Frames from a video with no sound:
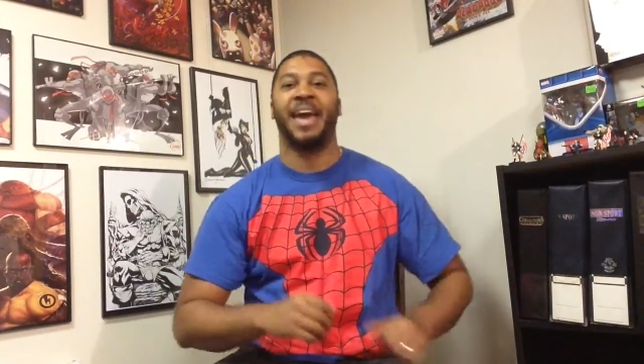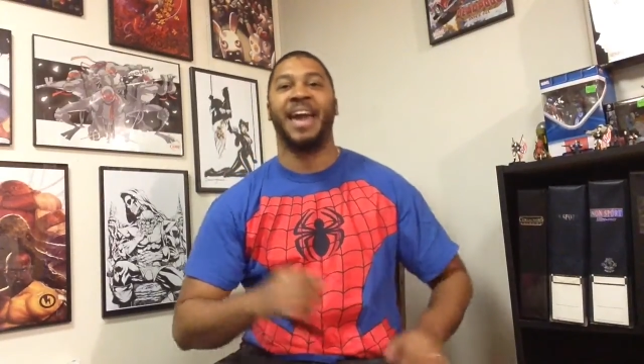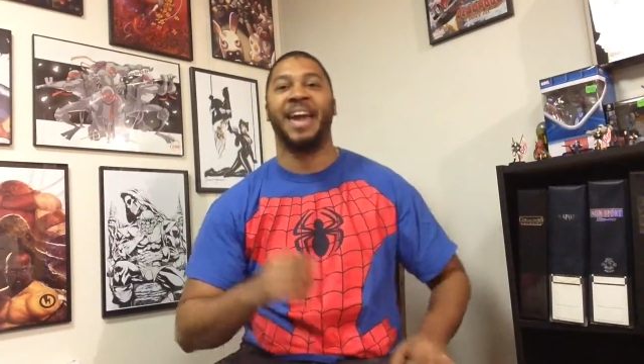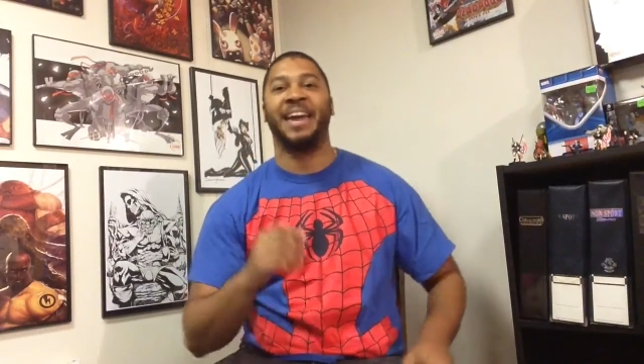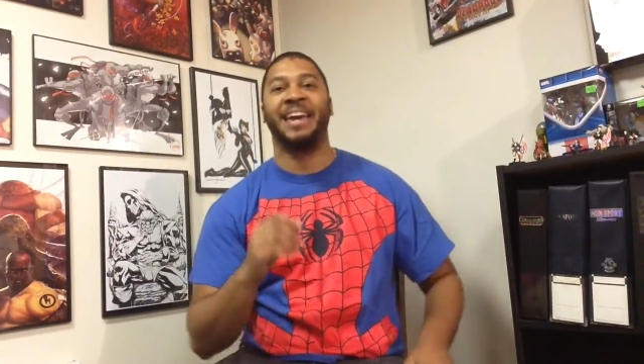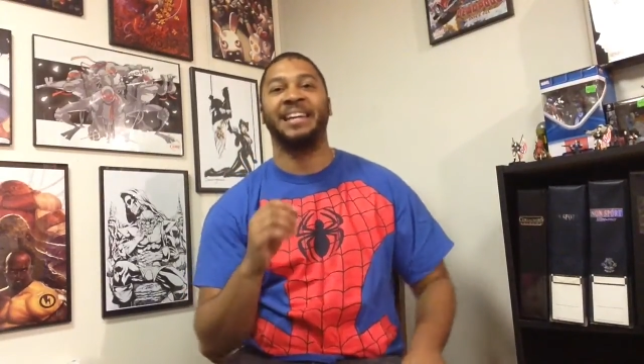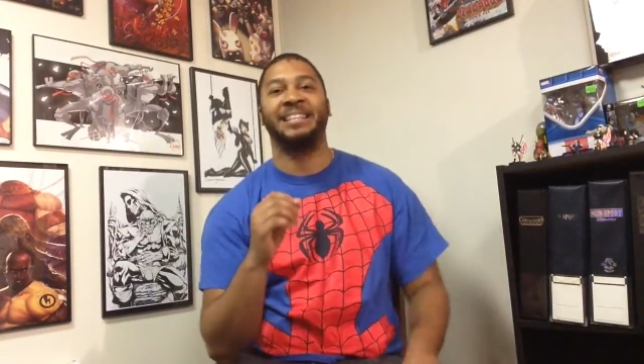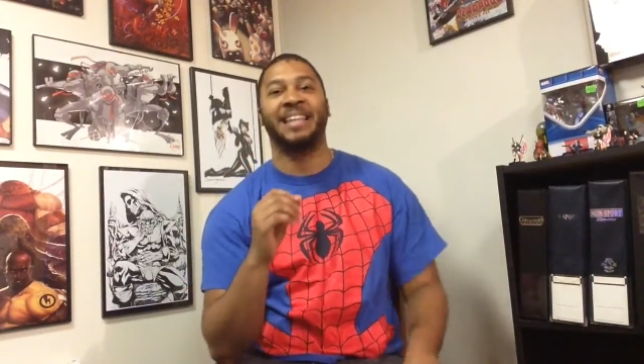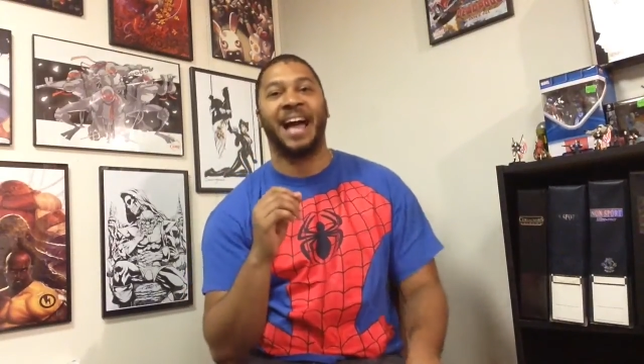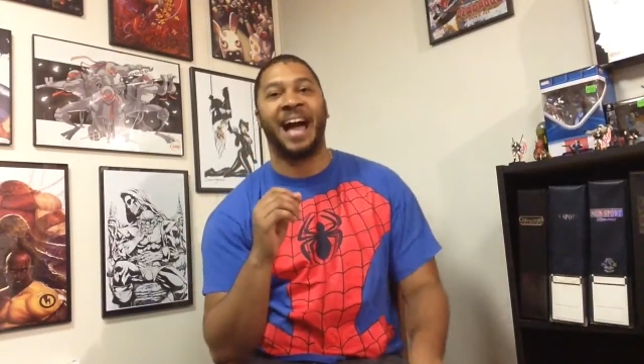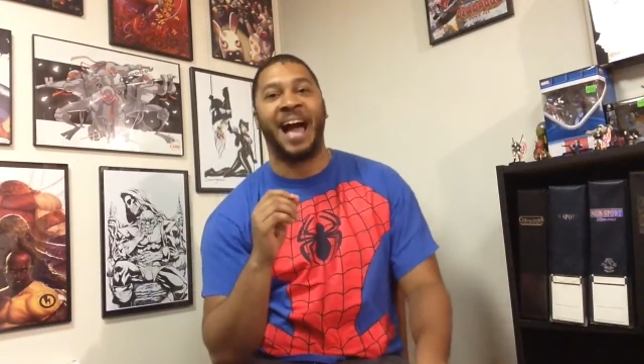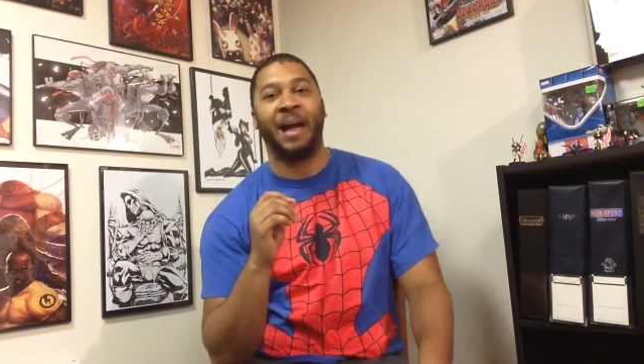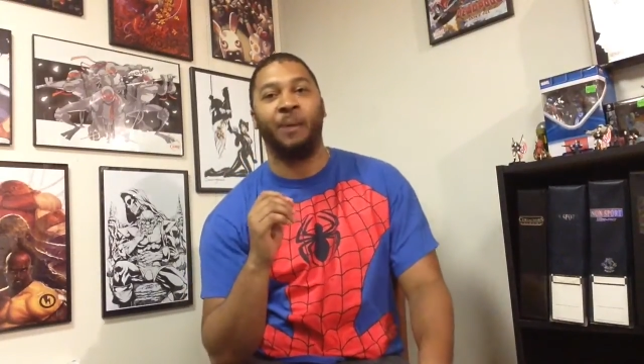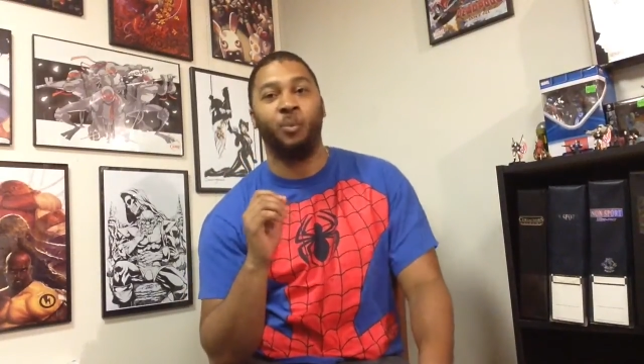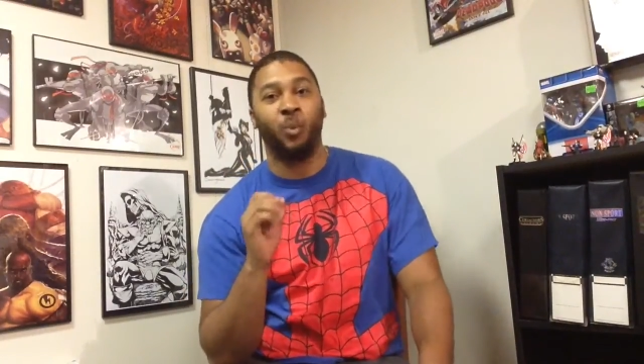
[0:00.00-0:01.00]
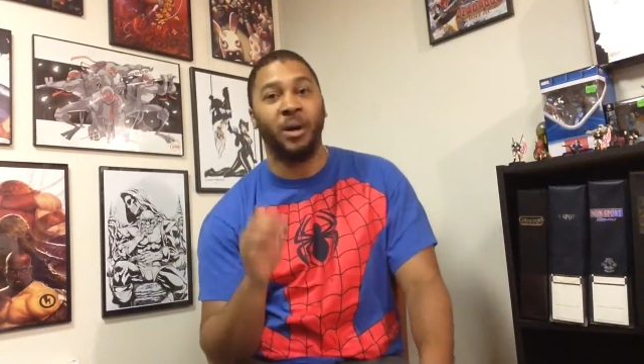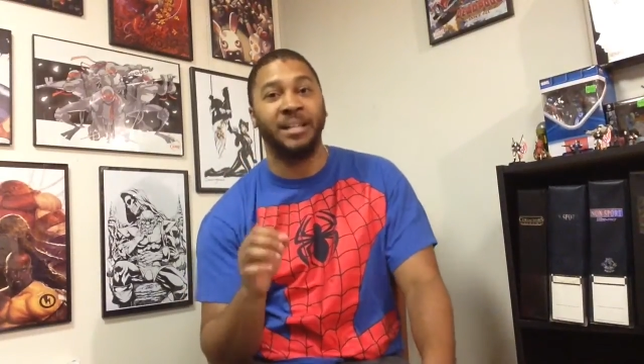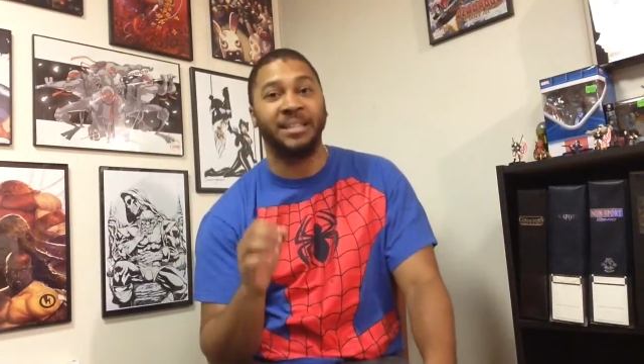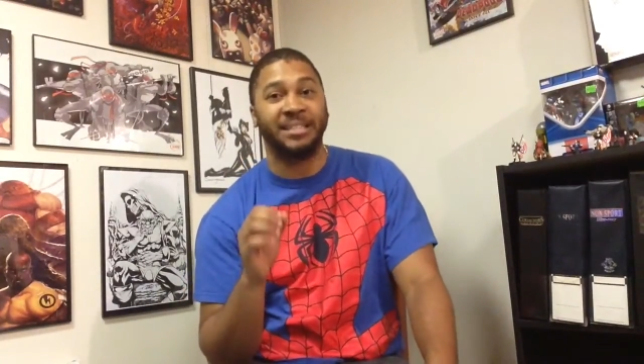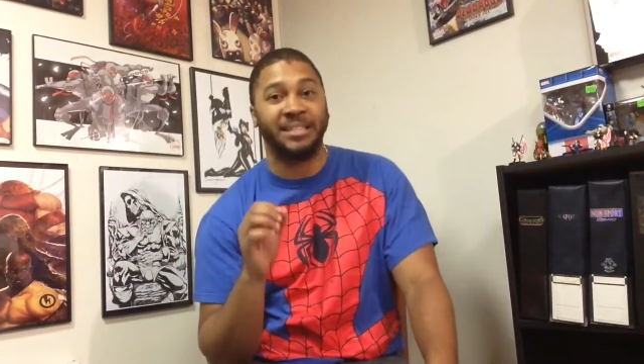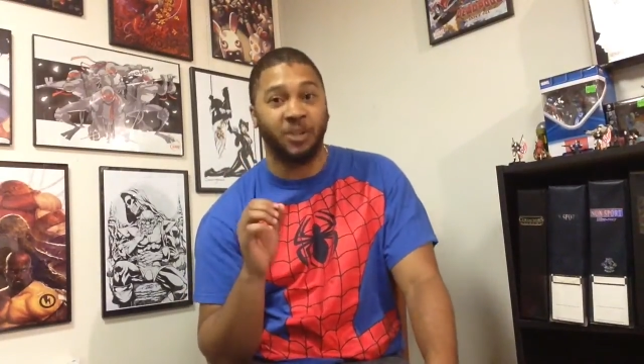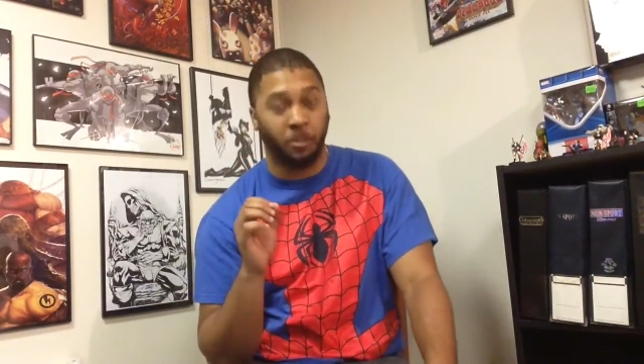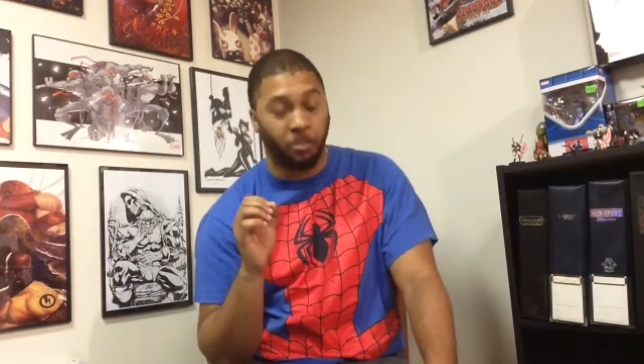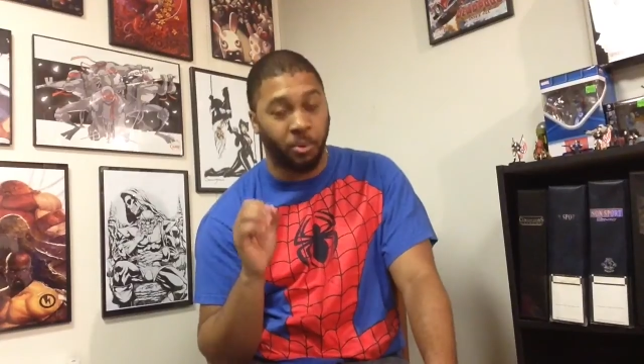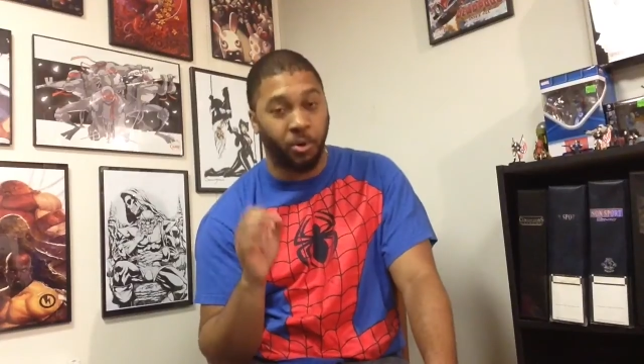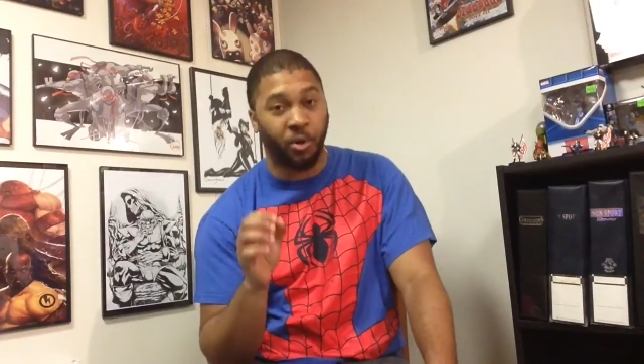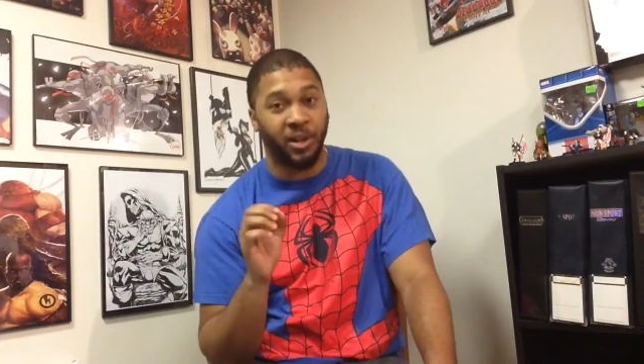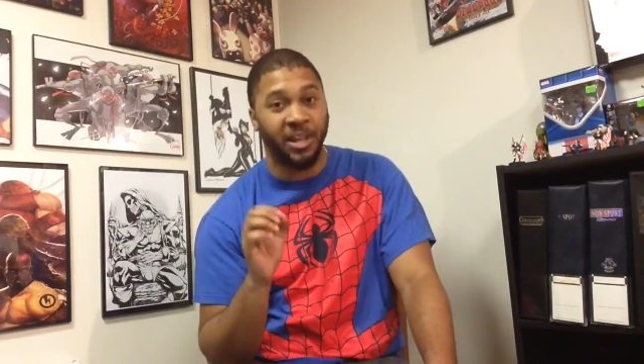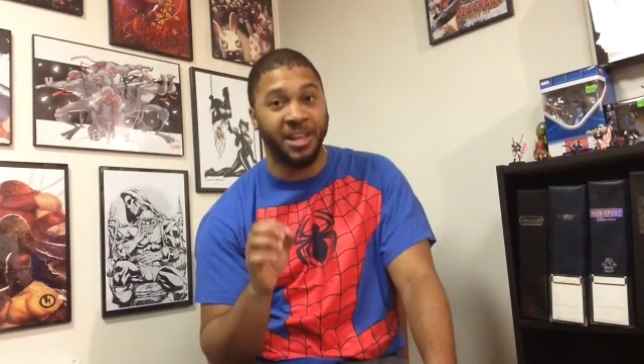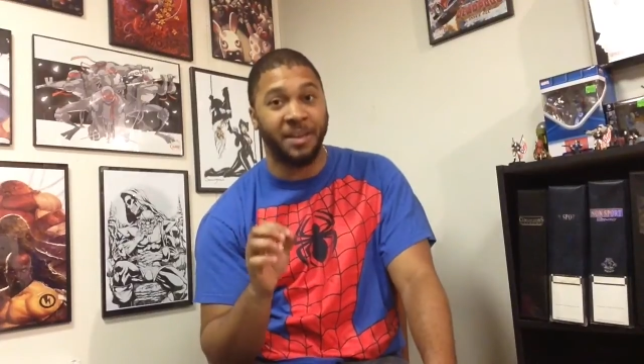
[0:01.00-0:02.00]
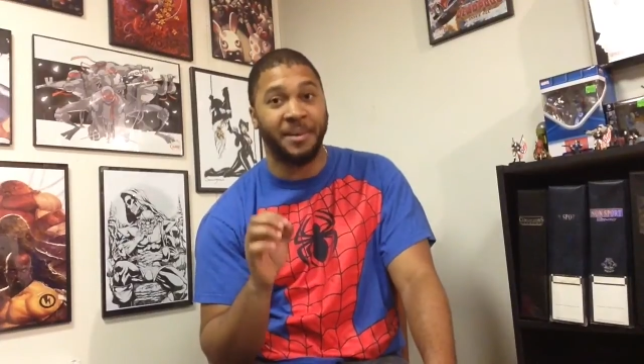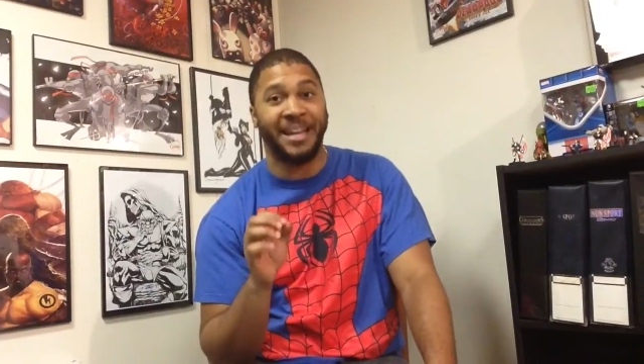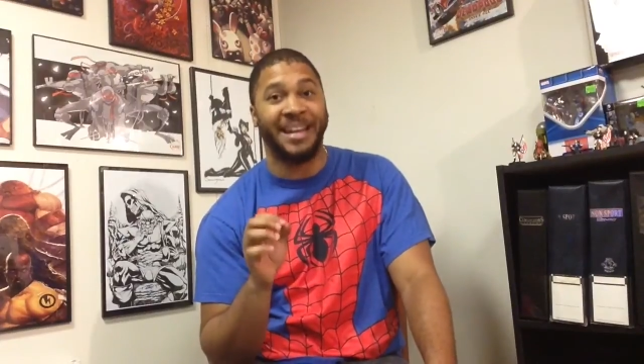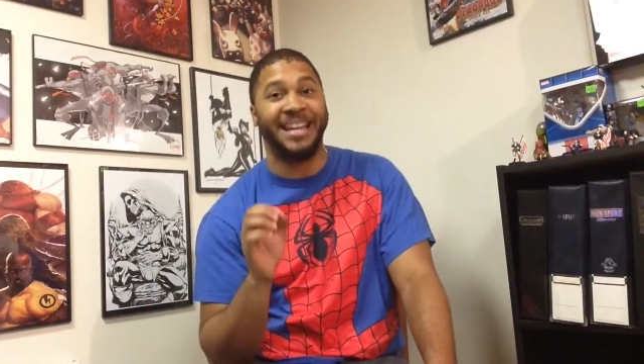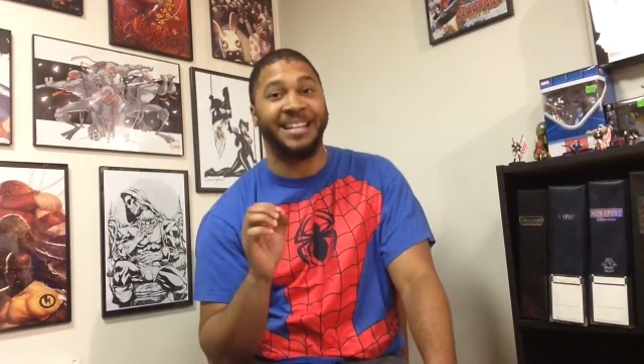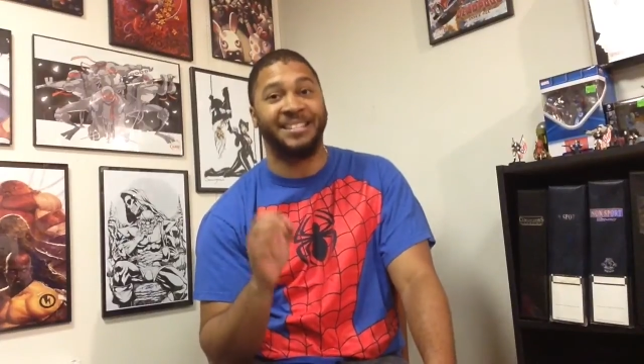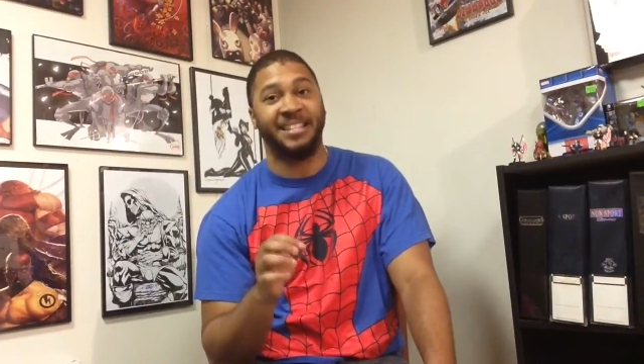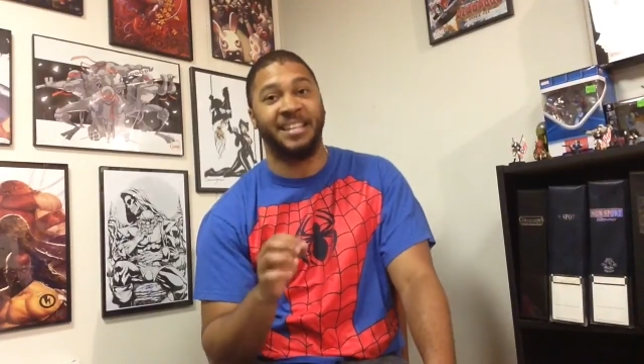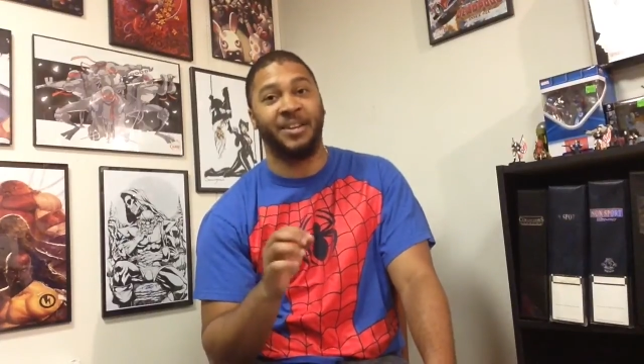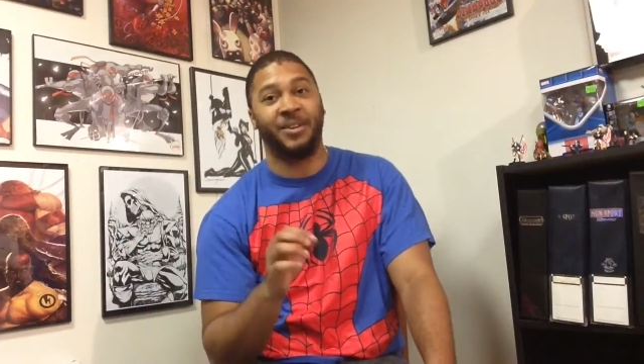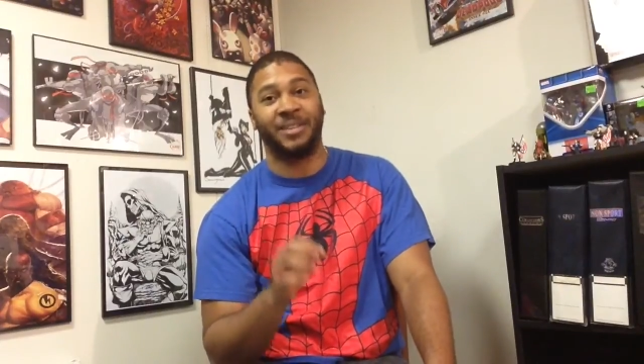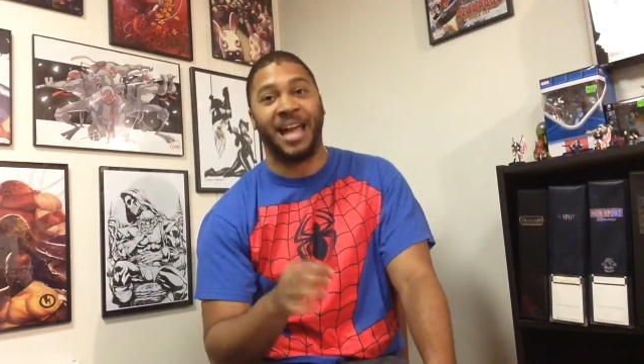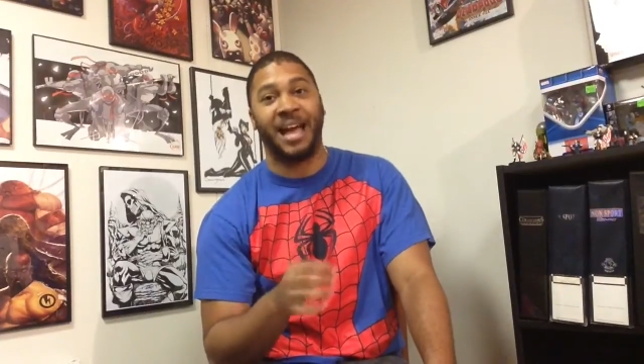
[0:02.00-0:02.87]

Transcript: And I want to pull him in a sealed.